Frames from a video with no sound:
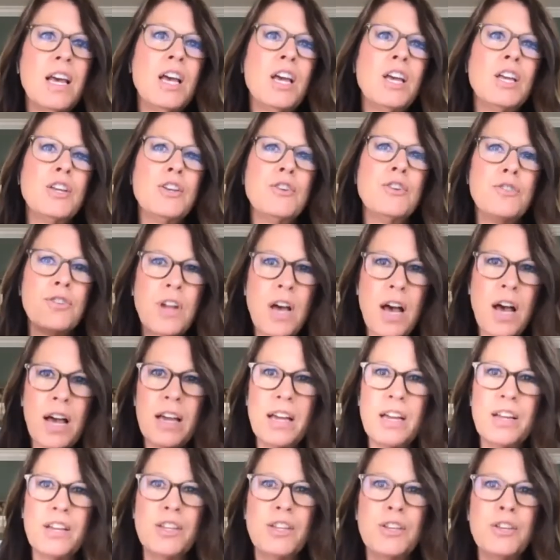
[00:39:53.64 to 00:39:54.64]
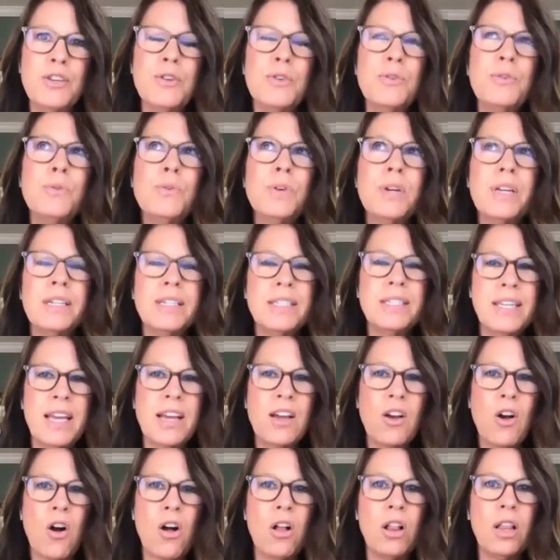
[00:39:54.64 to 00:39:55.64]
you can
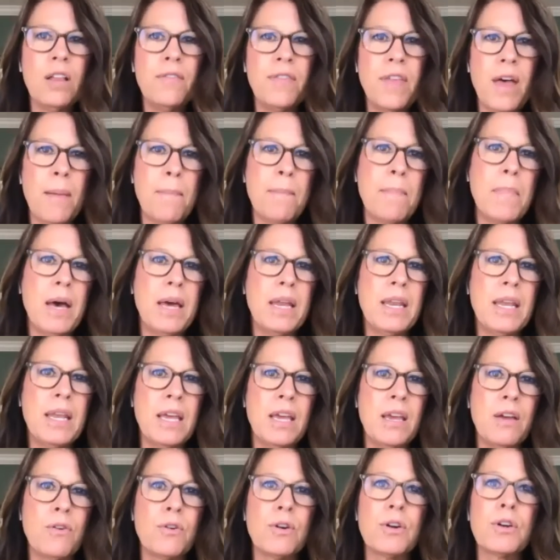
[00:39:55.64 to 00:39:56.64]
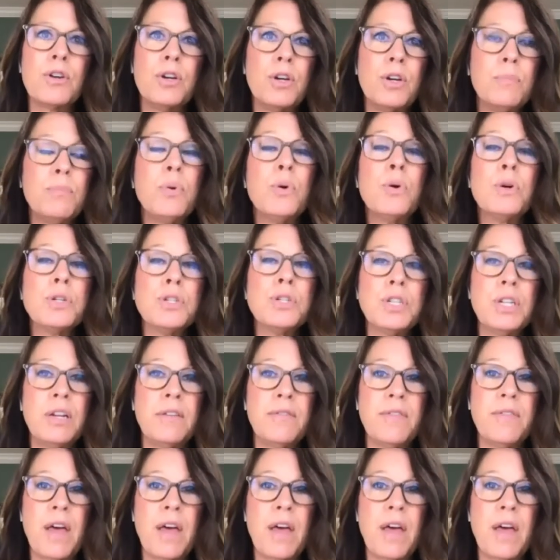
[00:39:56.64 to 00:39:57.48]
take all of that money or a good portion of